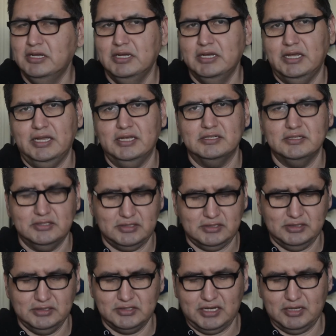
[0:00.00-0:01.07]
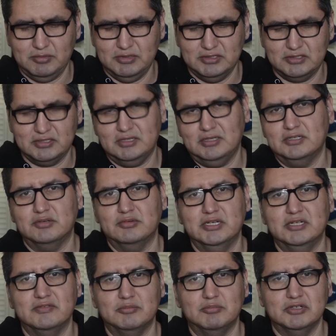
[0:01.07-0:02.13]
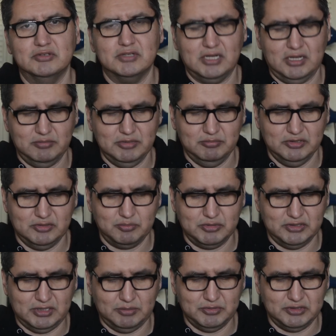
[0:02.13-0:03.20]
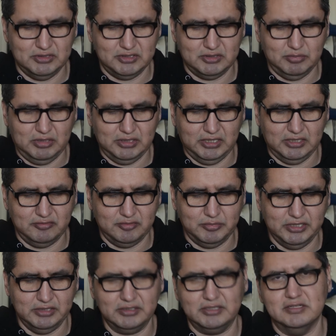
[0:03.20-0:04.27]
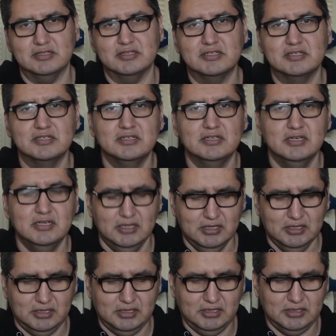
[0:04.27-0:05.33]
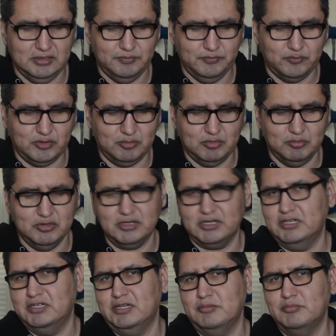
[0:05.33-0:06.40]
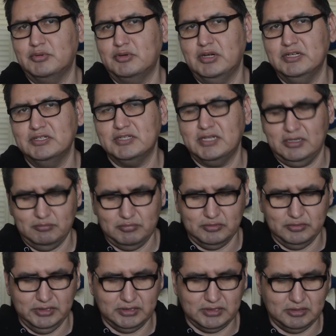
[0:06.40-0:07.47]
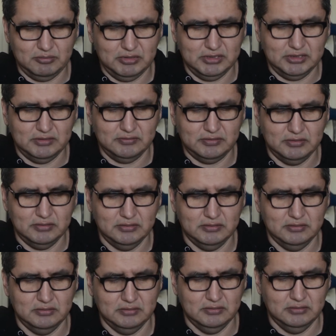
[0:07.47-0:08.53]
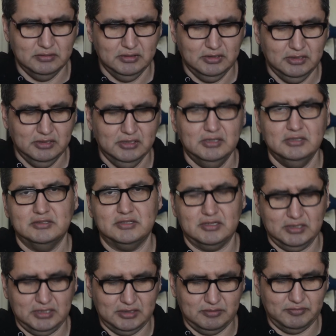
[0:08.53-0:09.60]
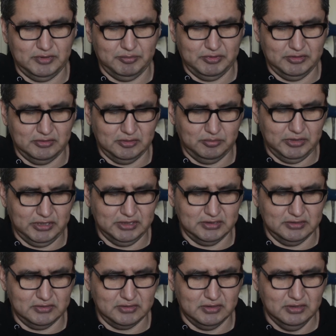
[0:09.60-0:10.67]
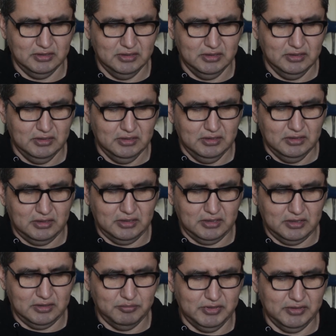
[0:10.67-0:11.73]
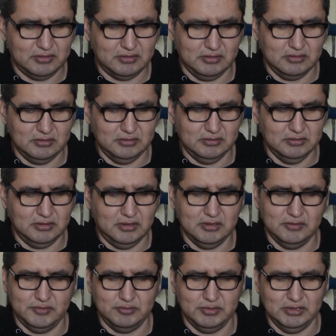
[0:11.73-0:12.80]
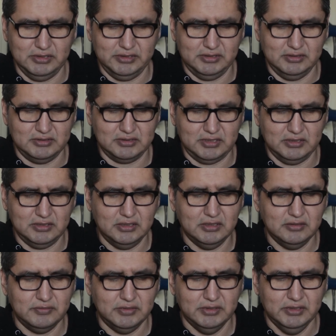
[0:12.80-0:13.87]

And this examines 20 of the most common misperceptions about Native Americans from a more contemporary standpoint, I believe. Sorry, not flipping through the pages. Myths include All of the Real Indians Died Off,